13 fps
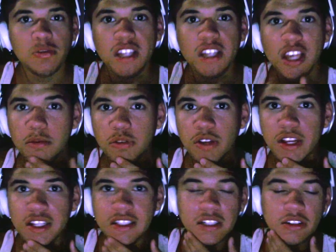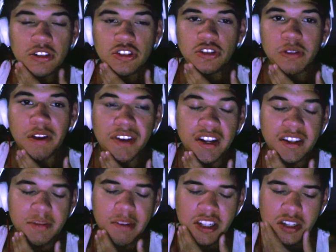Uh, Toby Kebbell as Dr.
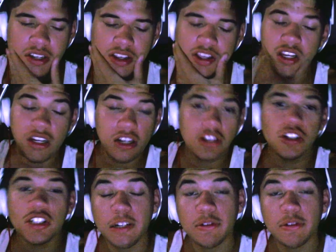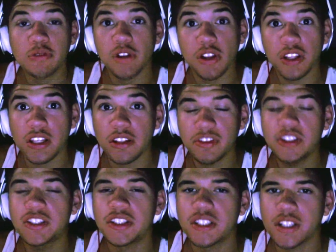Doom, I forgot to mention, he did a good job as
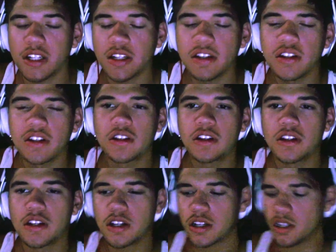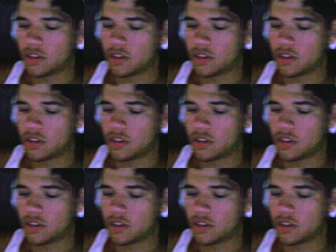well. He really did uh,